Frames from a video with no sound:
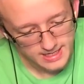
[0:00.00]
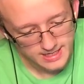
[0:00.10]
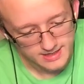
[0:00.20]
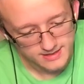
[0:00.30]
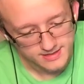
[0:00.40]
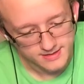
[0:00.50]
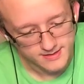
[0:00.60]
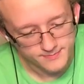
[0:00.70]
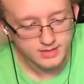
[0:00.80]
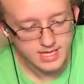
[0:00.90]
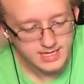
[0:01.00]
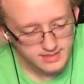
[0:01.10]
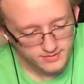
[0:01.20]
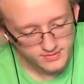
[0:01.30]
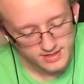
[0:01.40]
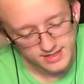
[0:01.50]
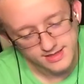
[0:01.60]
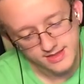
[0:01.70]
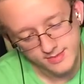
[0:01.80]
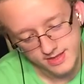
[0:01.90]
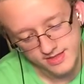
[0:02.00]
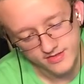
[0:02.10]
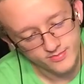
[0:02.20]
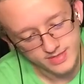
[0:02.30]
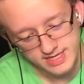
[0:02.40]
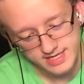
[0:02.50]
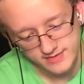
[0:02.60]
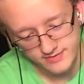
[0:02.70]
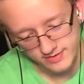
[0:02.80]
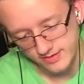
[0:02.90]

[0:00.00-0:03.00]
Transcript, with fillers: honestly, any of those I could see myself beating if I,